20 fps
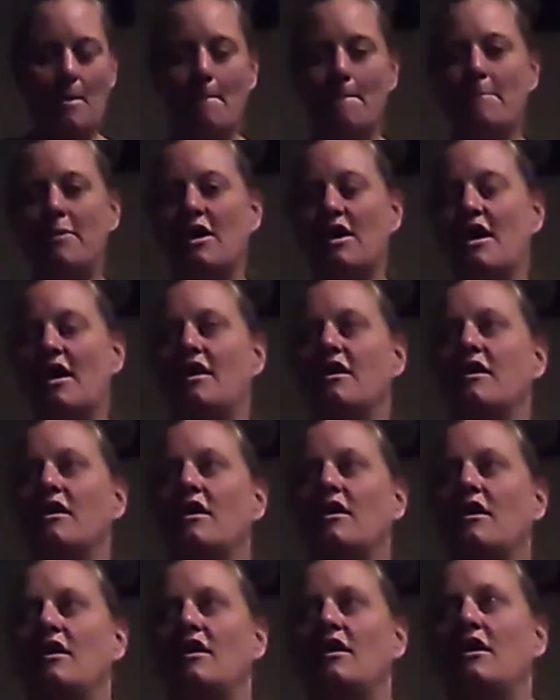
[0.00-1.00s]
But
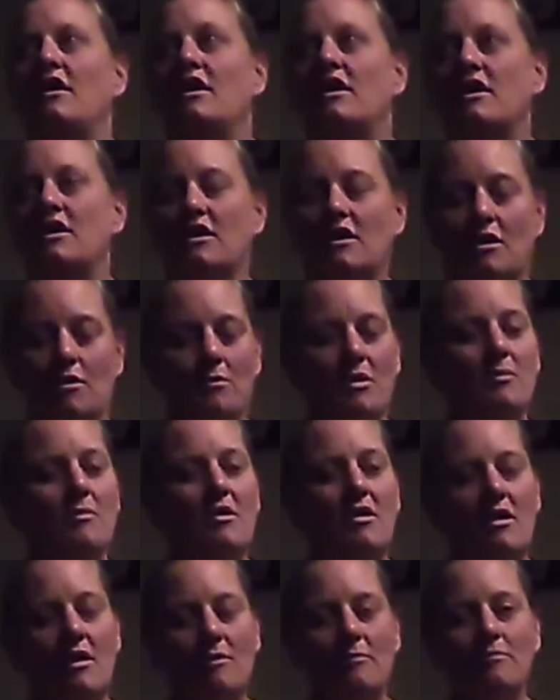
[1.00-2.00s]
my
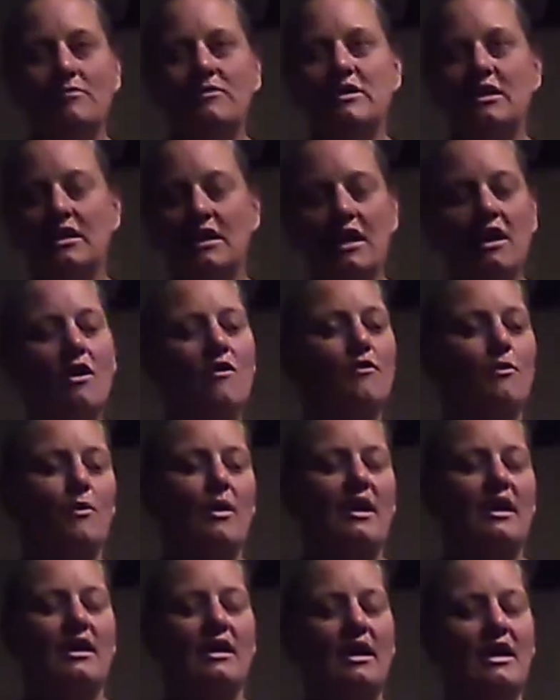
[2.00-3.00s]
mom did get
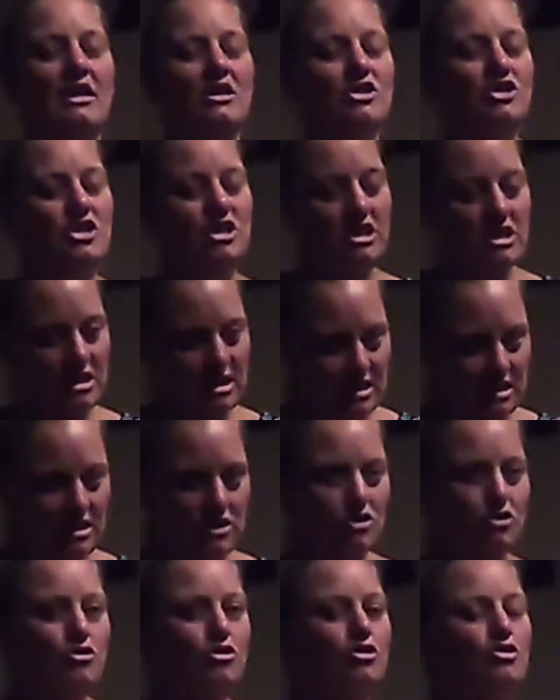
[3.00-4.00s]
overweight, and she did
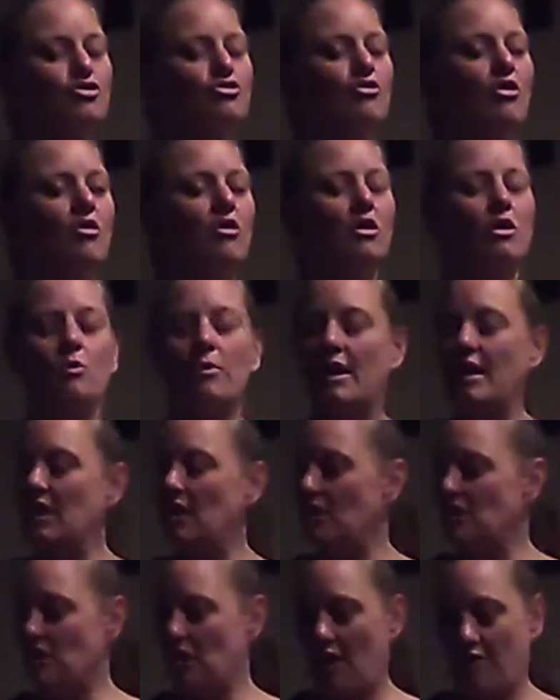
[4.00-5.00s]
control her
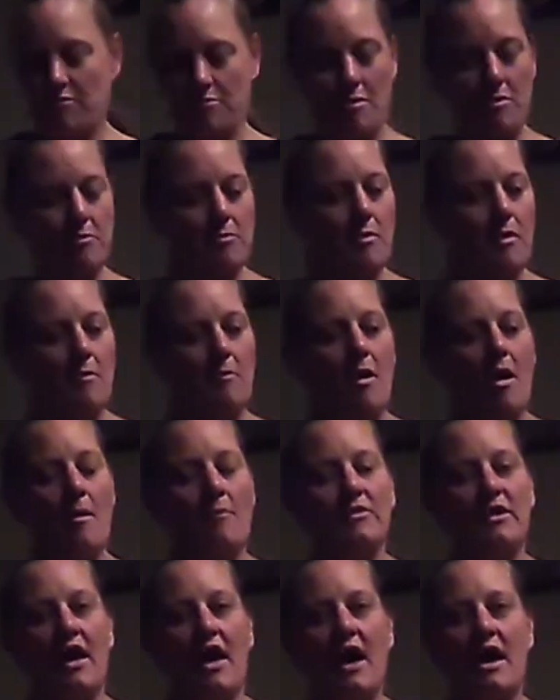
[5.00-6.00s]
weight. I remember my mom
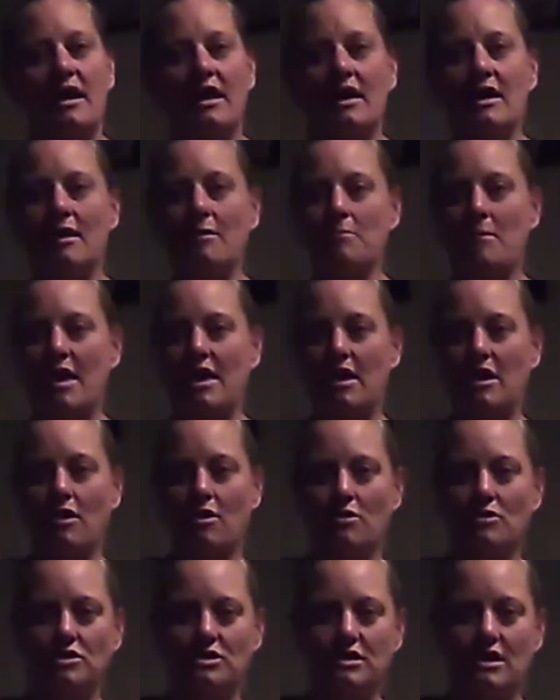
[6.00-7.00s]
dieting and making
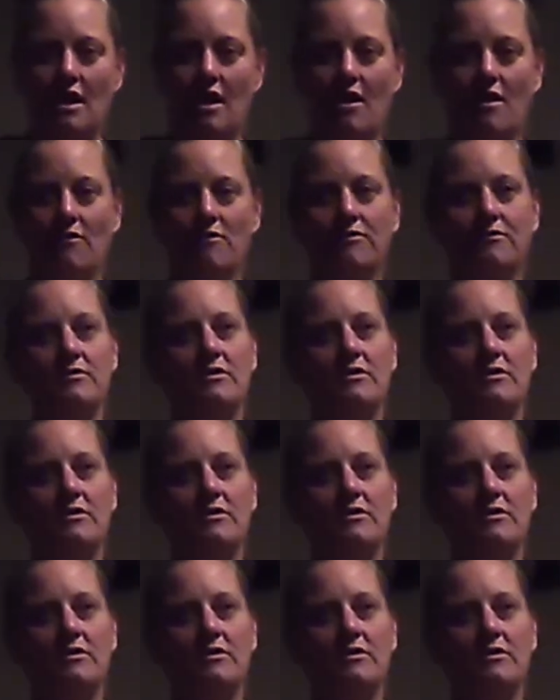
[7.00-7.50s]
herself,